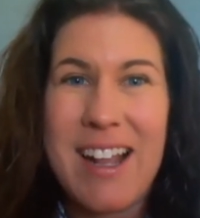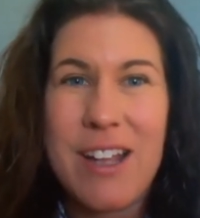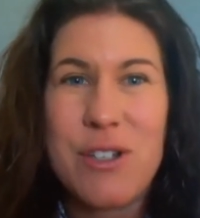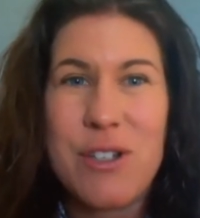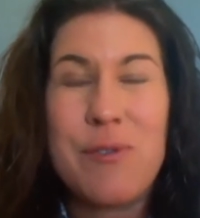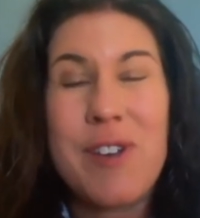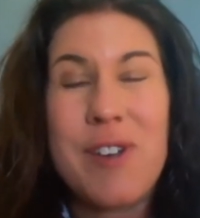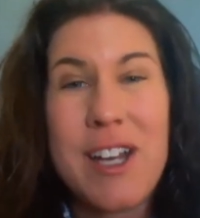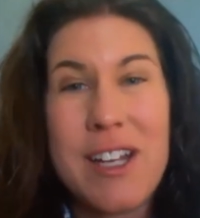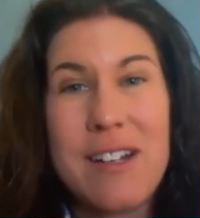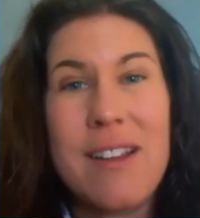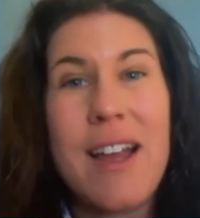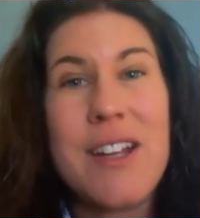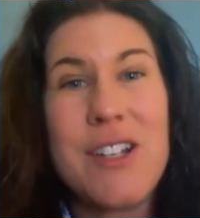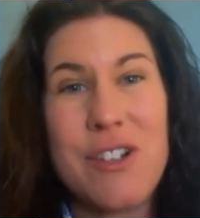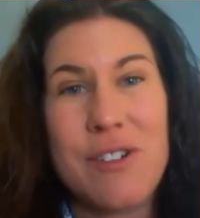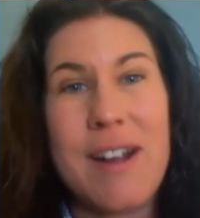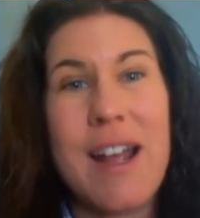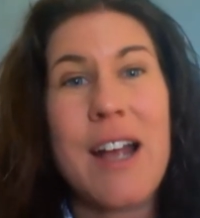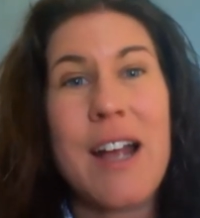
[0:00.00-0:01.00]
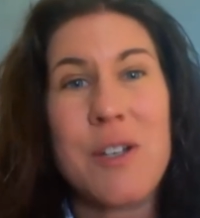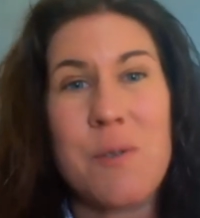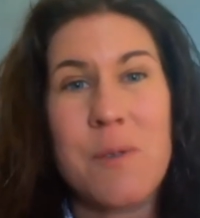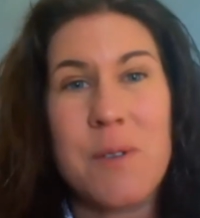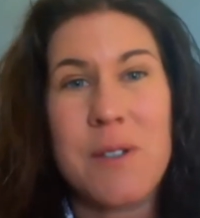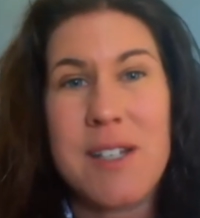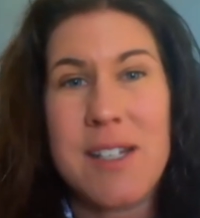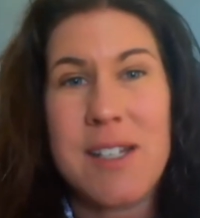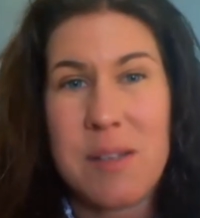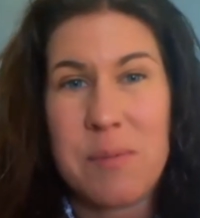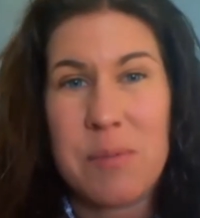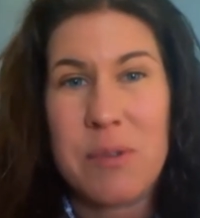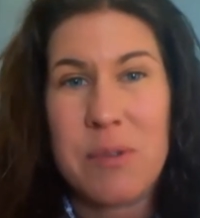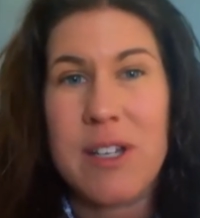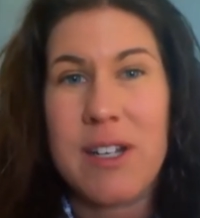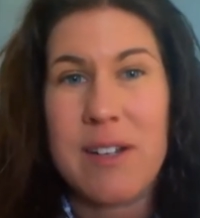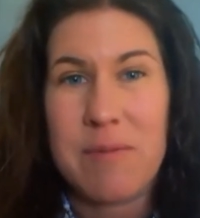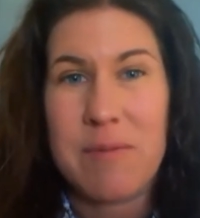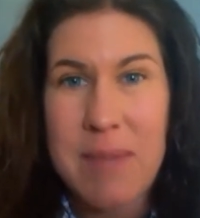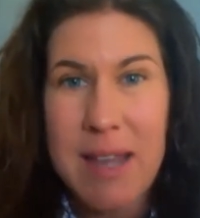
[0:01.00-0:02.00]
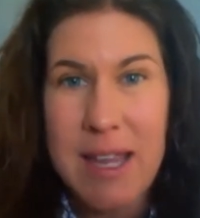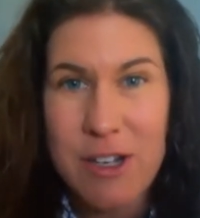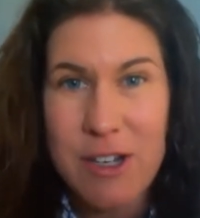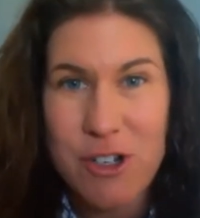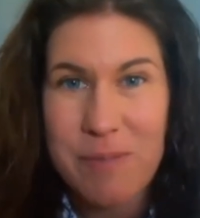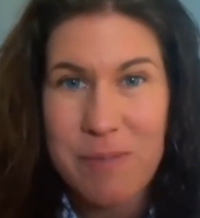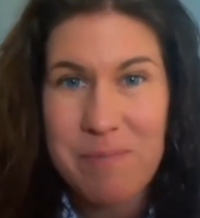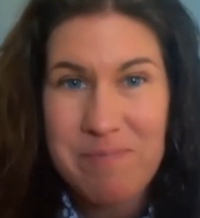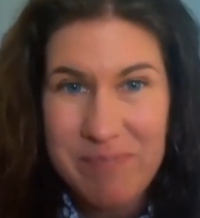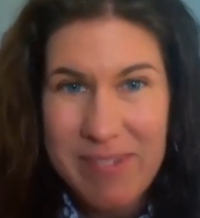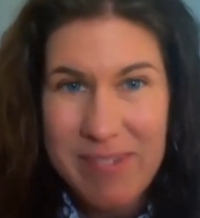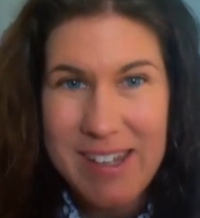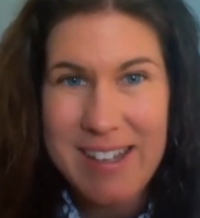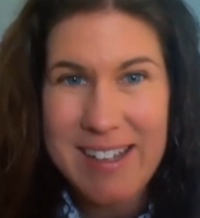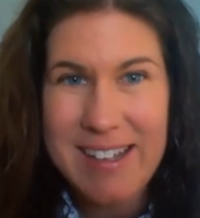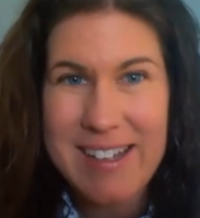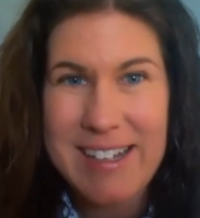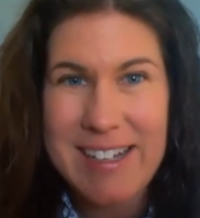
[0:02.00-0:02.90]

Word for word: as you finalize your actual discipline and major.